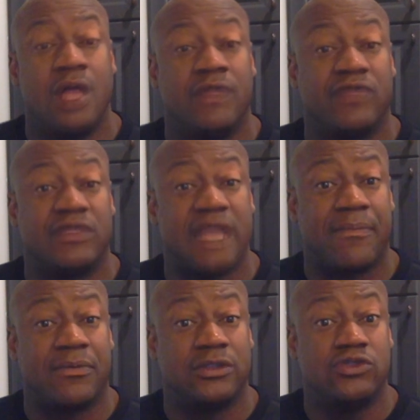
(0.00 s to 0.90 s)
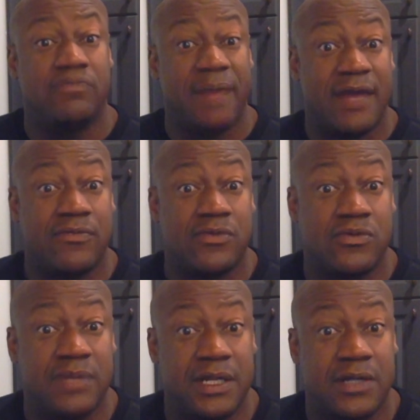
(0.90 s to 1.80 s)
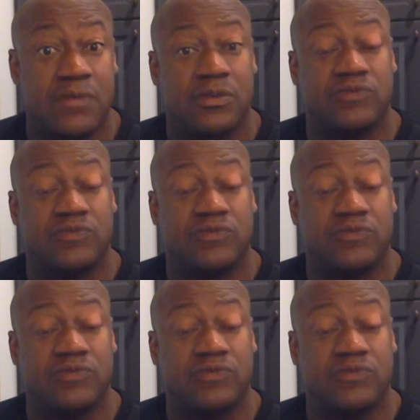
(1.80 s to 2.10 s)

So for example, the two-bedroom here,